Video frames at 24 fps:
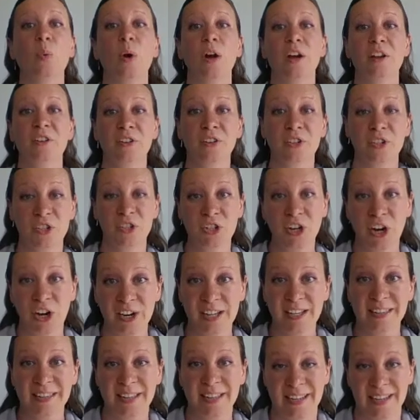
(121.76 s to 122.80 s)
where your
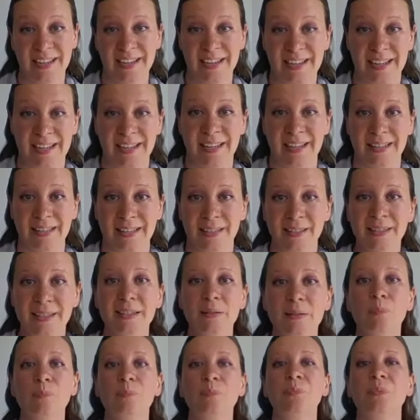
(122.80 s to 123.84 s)
starting line
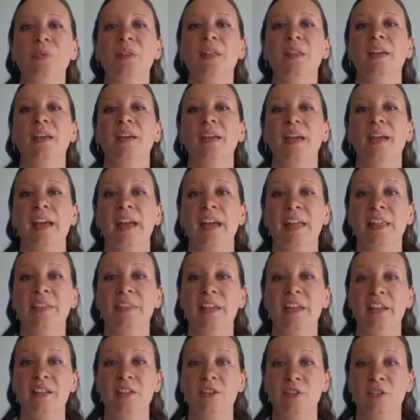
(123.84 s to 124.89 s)
is. And
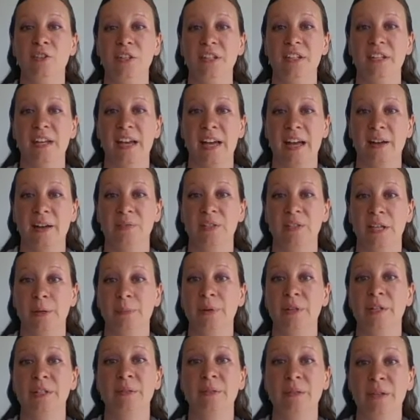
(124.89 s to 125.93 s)
then you'll need to have
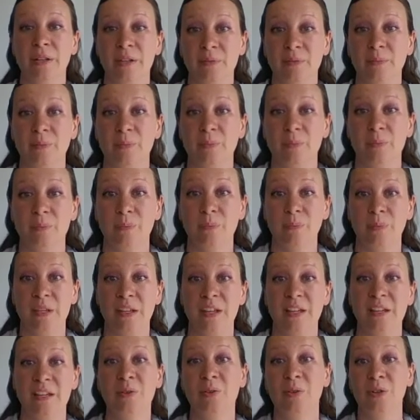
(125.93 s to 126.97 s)
someone
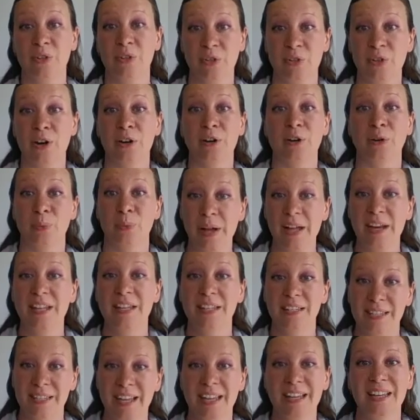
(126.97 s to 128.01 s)
be your starter. Ready,
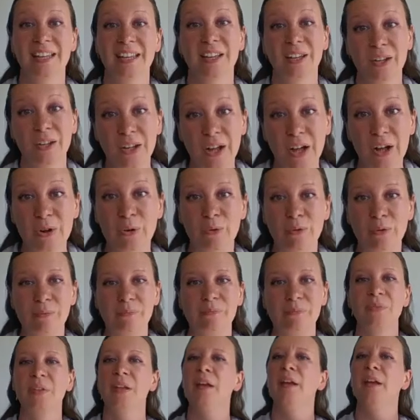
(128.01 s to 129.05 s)
set, go.
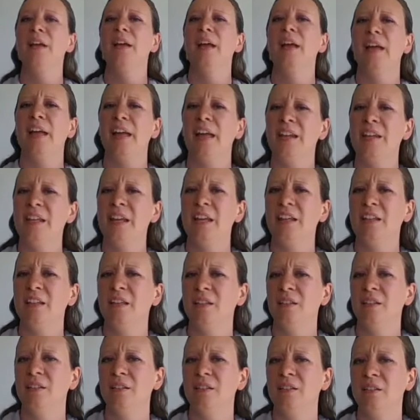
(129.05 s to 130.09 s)
And
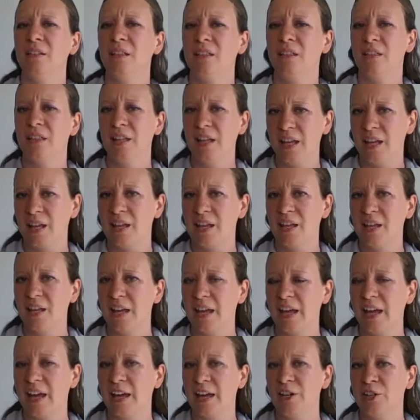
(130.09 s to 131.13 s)

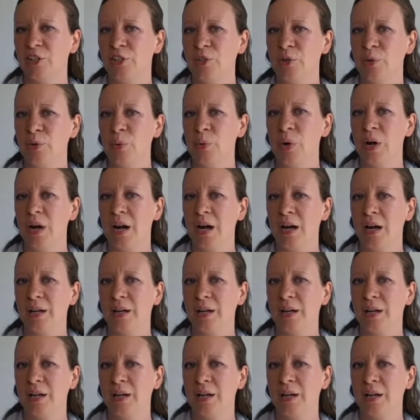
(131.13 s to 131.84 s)
think as you